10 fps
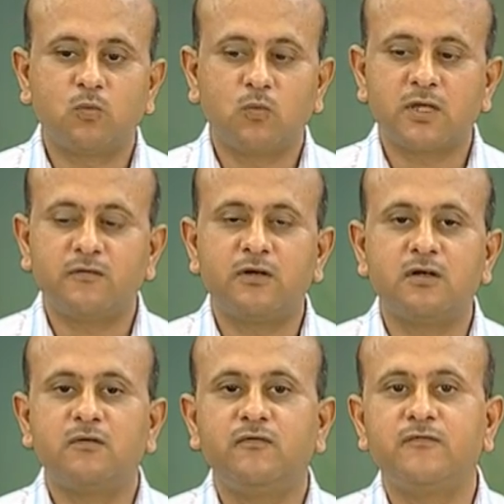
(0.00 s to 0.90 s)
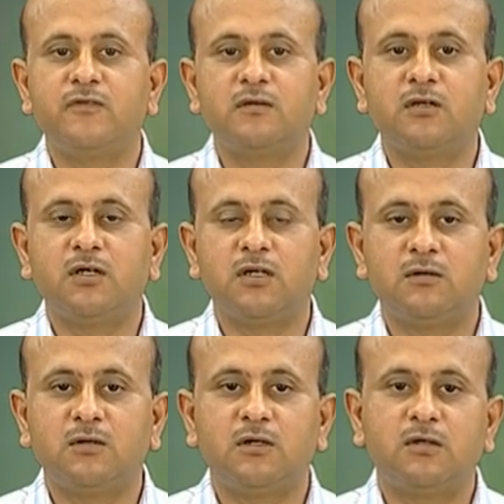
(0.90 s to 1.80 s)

whatever we have uh, uh,